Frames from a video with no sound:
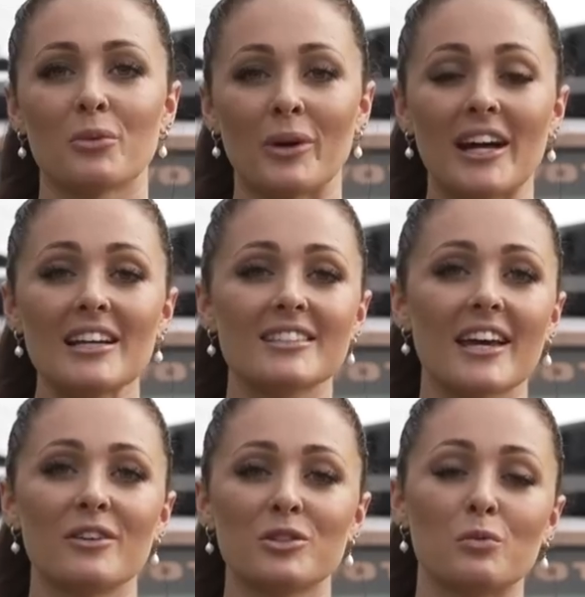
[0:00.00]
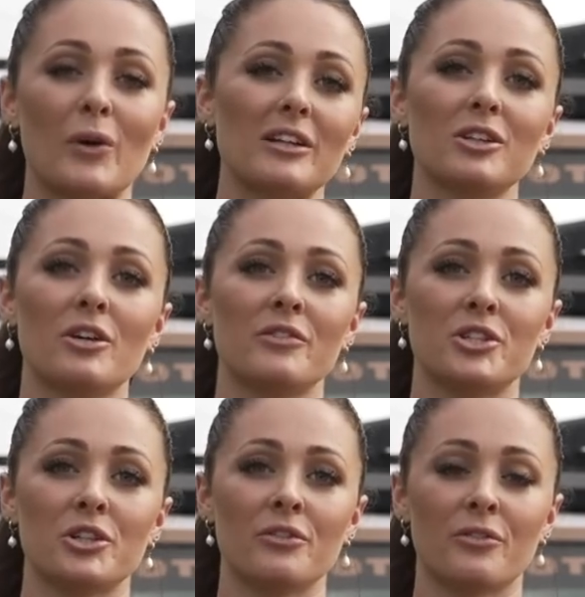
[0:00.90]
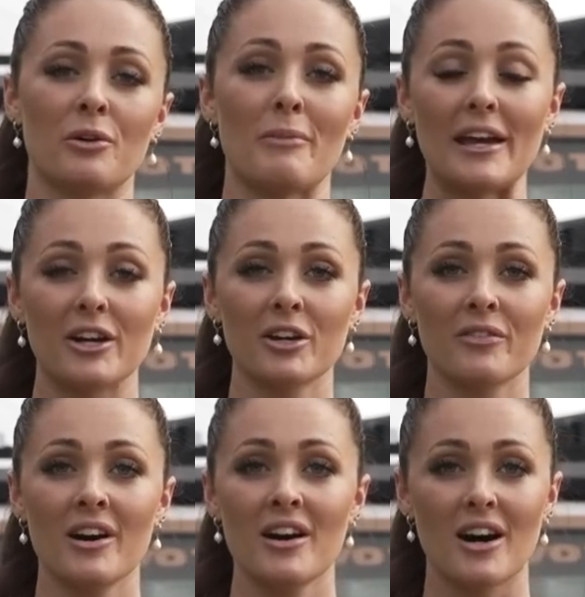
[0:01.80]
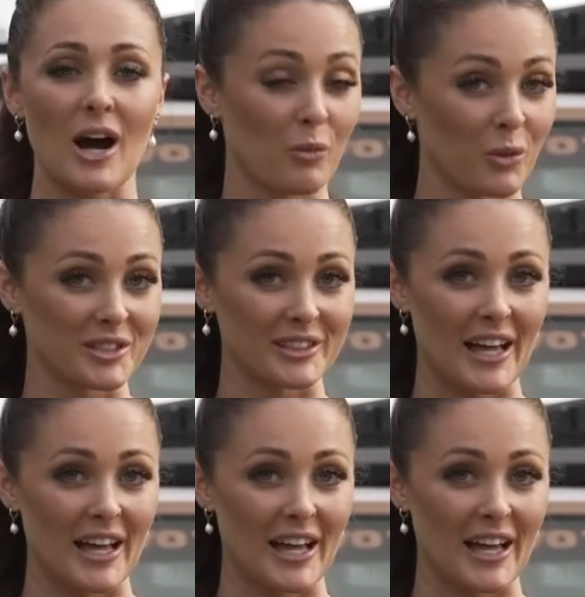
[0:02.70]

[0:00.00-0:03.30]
So when I say it was well overdue for a makeover, I wasn't